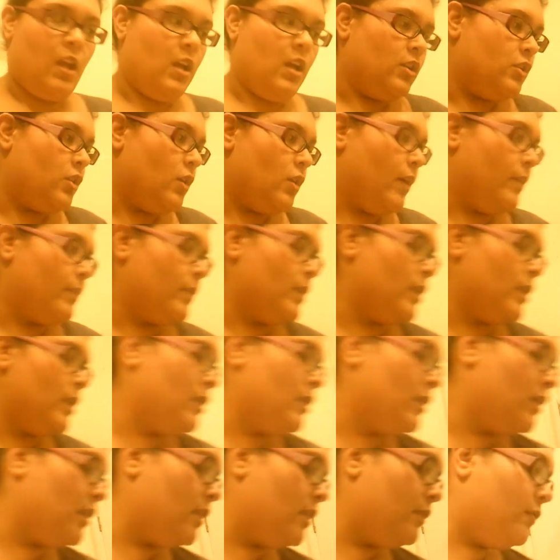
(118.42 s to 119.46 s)
So I'm
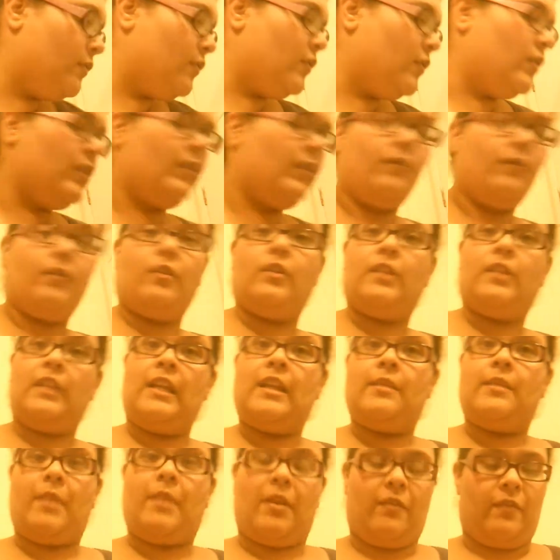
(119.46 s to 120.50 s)
gonna, for
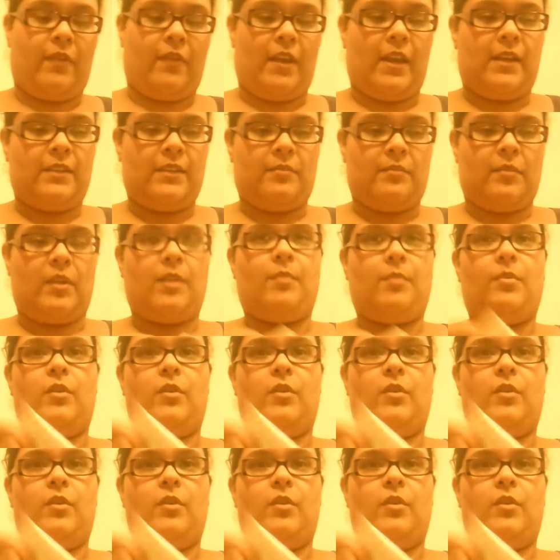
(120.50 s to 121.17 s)
cleaning my face, I'm gonna